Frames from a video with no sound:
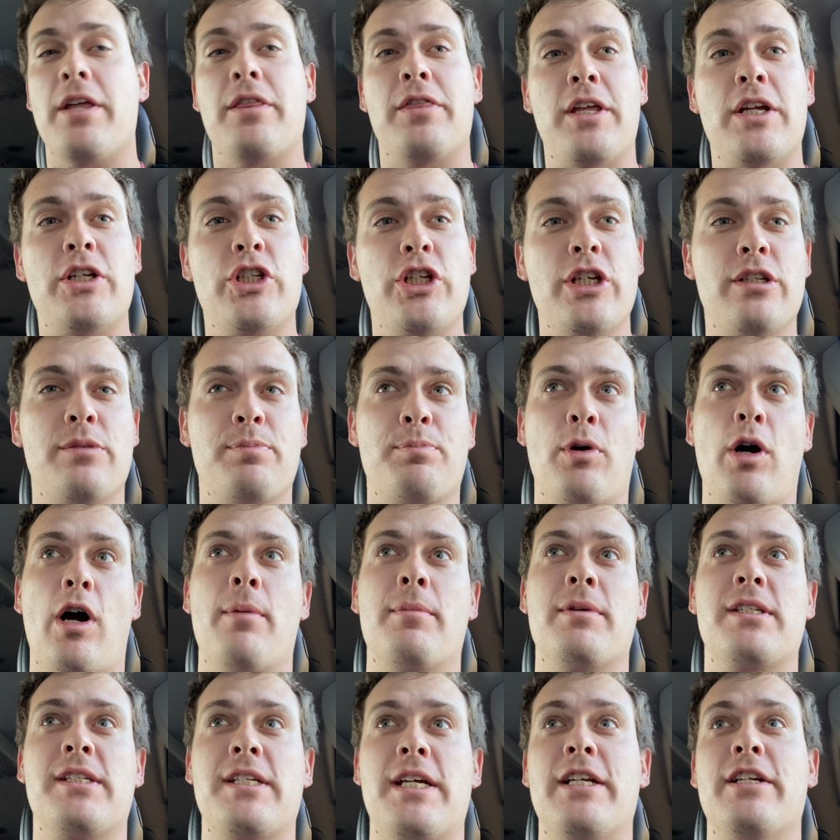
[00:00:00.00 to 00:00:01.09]
that she's
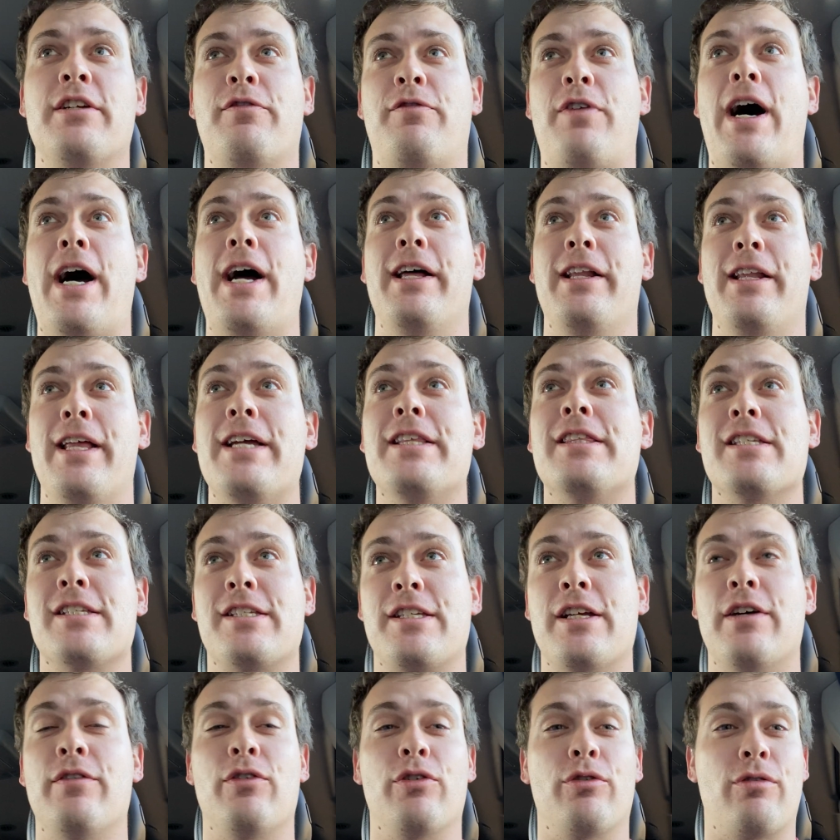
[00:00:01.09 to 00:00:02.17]
promising to violate the
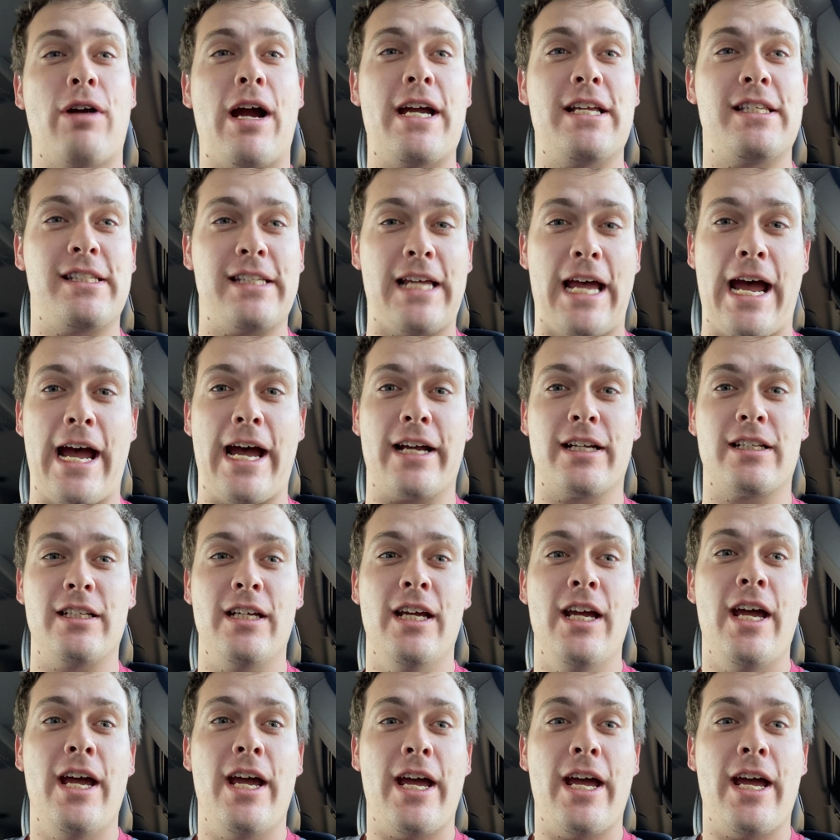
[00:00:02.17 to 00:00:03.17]
Civil Rights Act